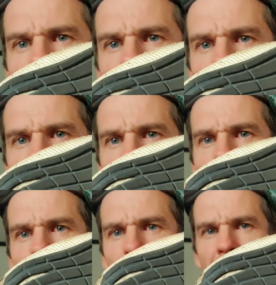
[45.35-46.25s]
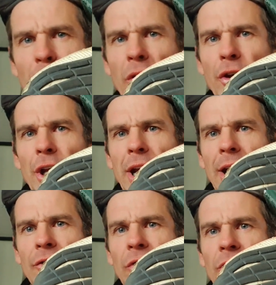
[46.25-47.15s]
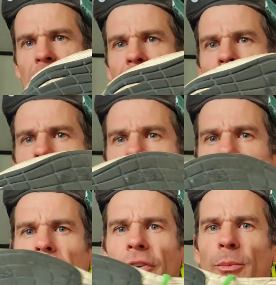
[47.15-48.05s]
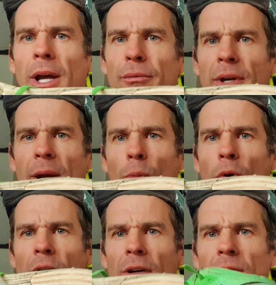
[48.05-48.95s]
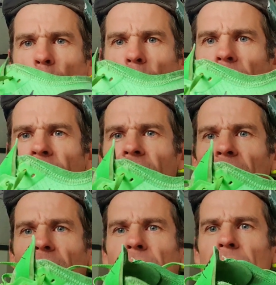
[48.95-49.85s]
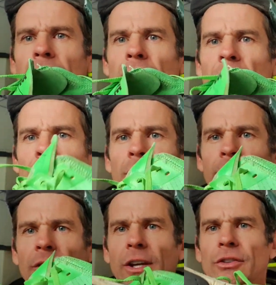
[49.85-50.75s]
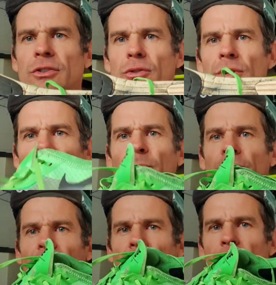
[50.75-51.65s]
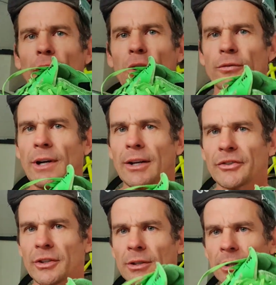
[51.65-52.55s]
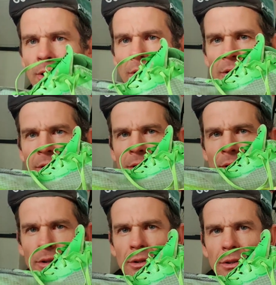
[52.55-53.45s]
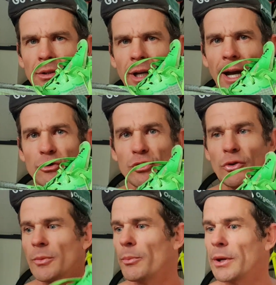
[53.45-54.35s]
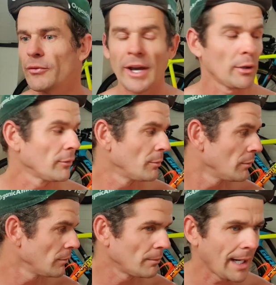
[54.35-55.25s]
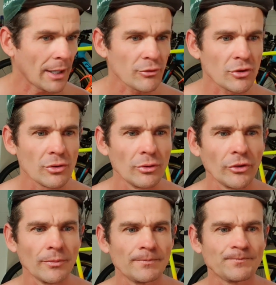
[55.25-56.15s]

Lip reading: I've ran about 330 Ks this year. This is my everyday walker, walking around town. Fantastic shoe, Next Percent. If you want to go faster, Ultra shoes I'm a big fan of. My Ultra shoes.